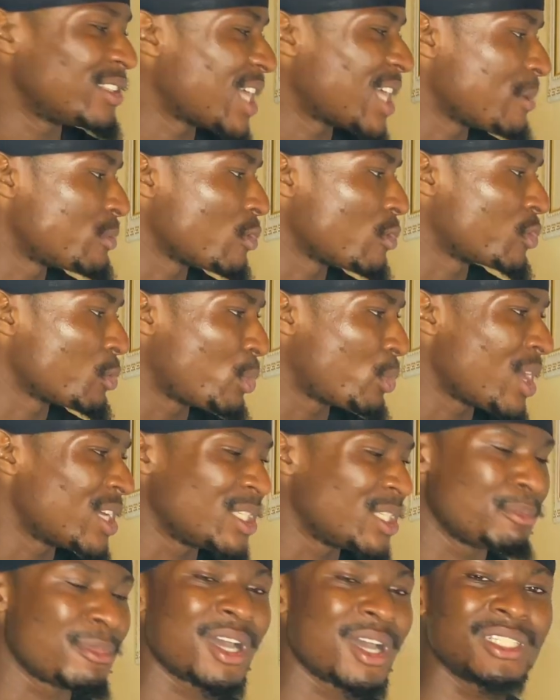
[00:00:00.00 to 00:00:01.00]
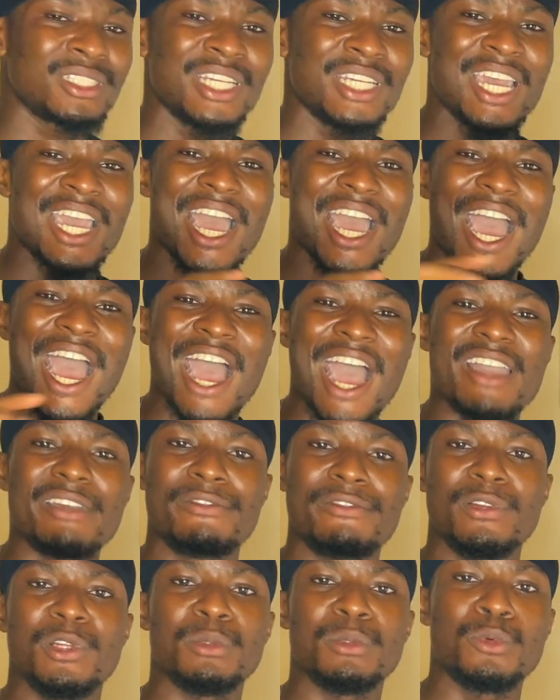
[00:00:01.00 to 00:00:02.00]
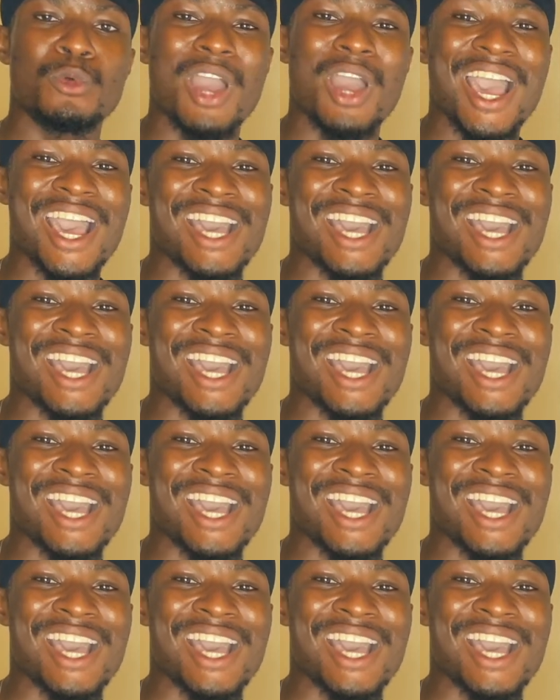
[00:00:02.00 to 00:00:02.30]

types of supply and demand are available